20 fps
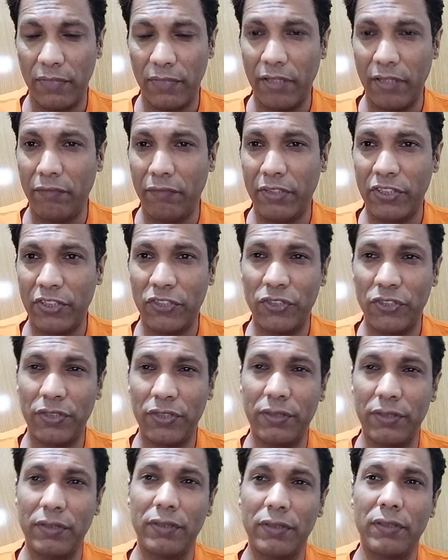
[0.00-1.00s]
in which
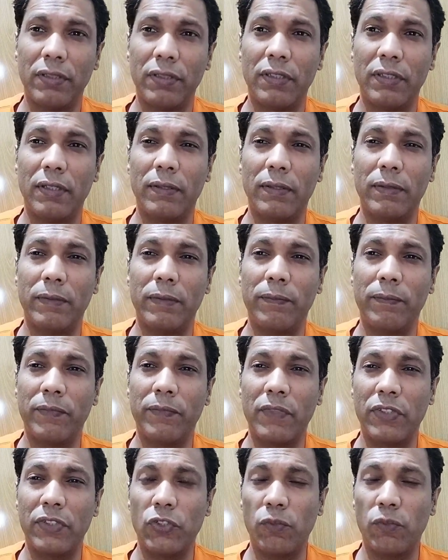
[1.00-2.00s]

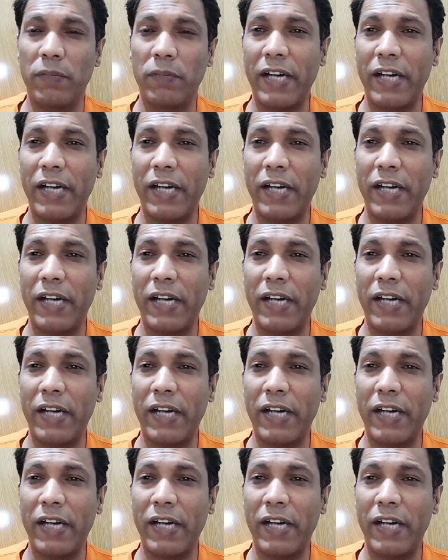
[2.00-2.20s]
Joe